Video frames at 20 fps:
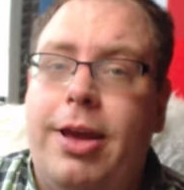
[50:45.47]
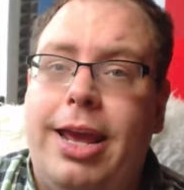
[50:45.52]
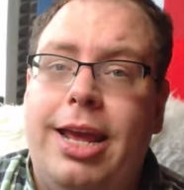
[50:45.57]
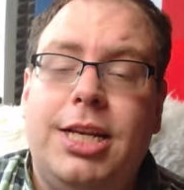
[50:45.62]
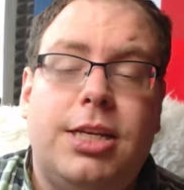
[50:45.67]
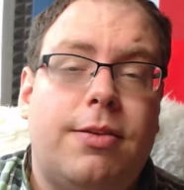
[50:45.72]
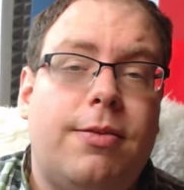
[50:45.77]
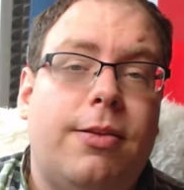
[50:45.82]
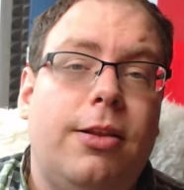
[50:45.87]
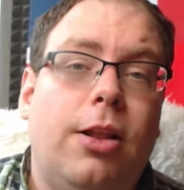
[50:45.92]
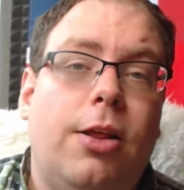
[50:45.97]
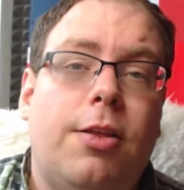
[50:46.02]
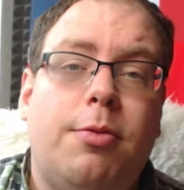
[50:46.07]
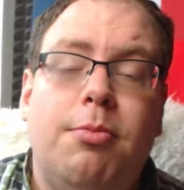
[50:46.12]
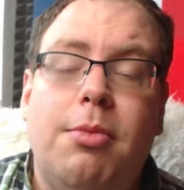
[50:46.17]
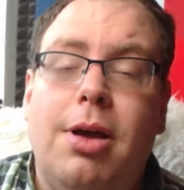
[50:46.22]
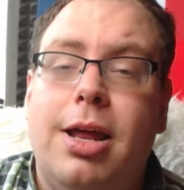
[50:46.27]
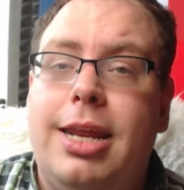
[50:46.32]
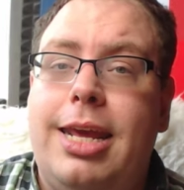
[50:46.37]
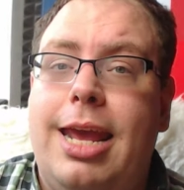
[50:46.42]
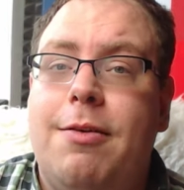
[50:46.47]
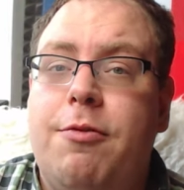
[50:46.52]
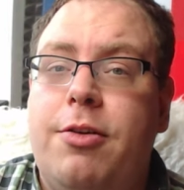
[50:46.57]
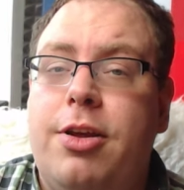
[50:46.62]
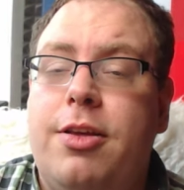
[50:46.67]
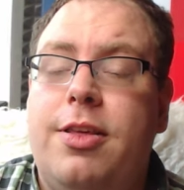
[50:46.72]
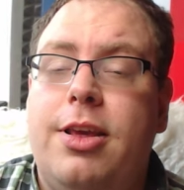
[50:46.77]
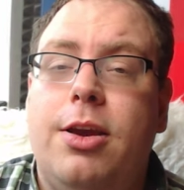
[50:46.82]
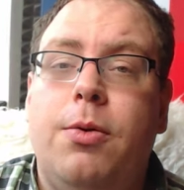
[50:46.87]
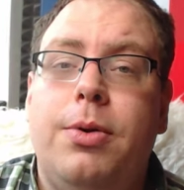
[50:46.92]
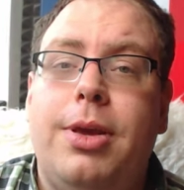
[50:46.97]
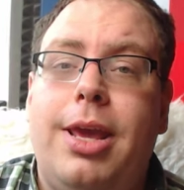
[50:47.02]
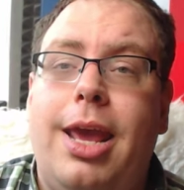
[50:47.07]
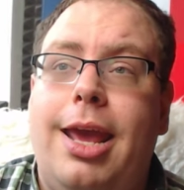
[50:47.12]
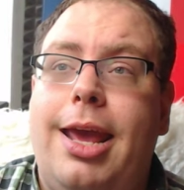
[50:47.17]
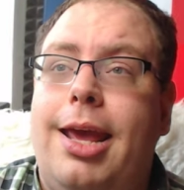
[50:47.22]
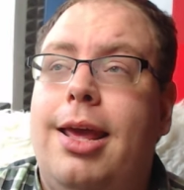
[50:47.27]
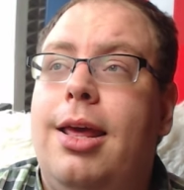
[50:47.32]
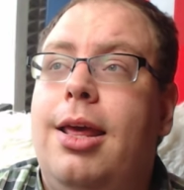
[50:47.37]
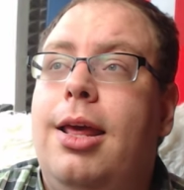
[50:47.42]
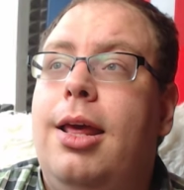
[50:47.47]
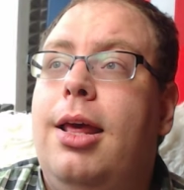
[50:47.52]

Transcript: It just lost money every single year.